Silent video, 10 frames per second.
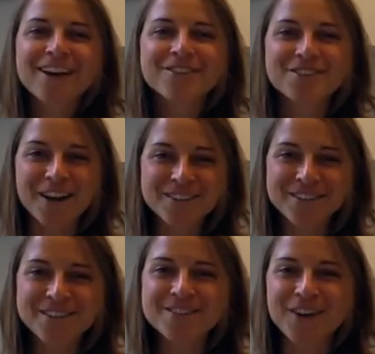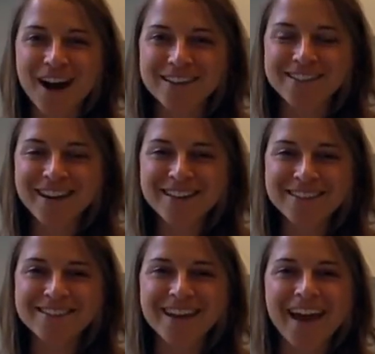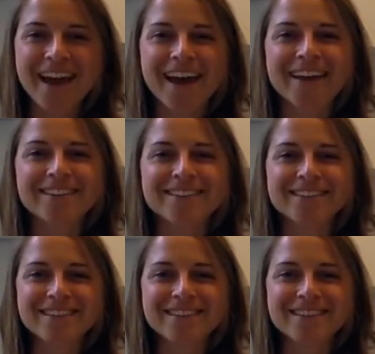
Trust the process and